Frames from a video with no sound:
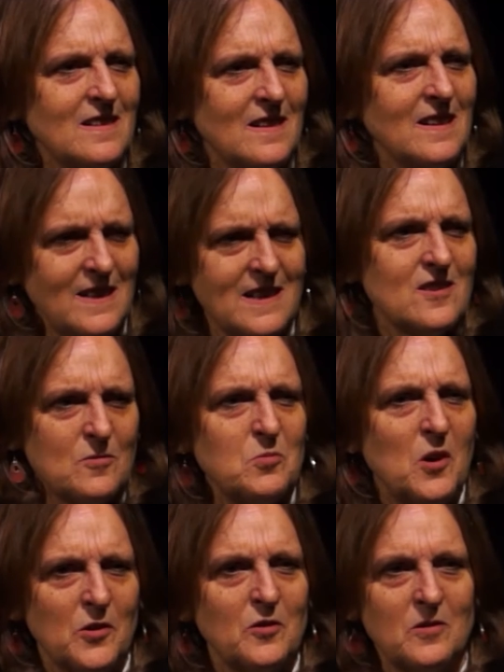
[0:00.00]
at least
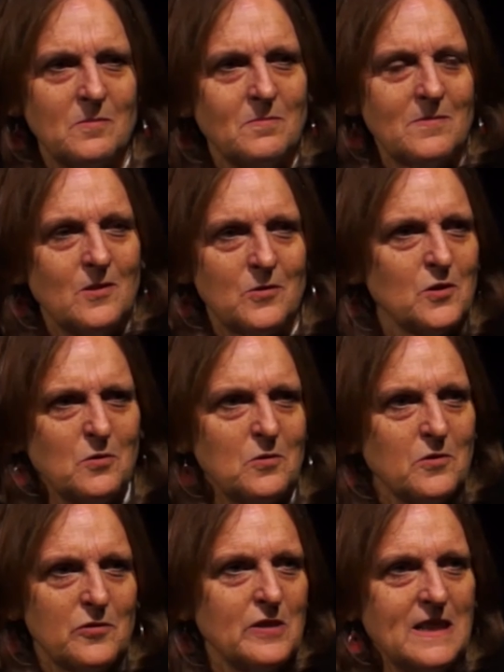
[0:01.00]
one or two
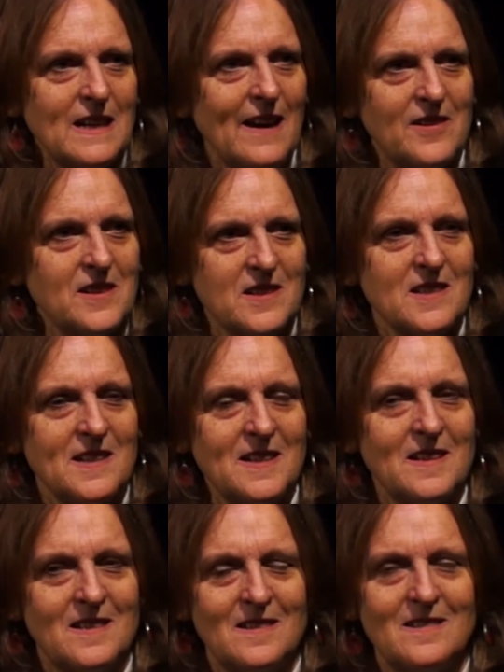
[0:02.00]
or three characters in
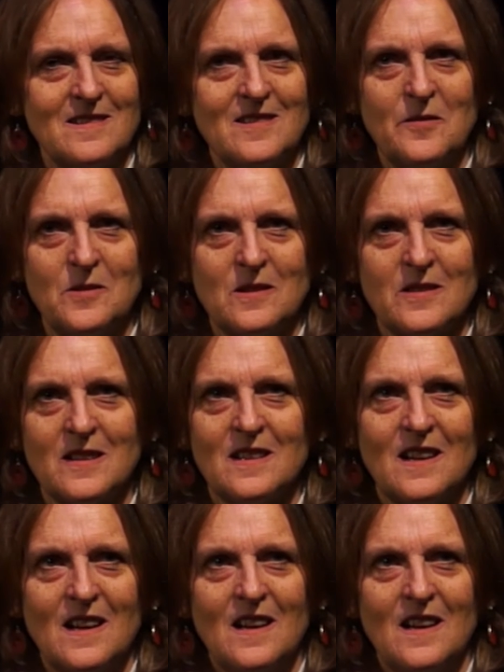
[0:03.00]
a novel that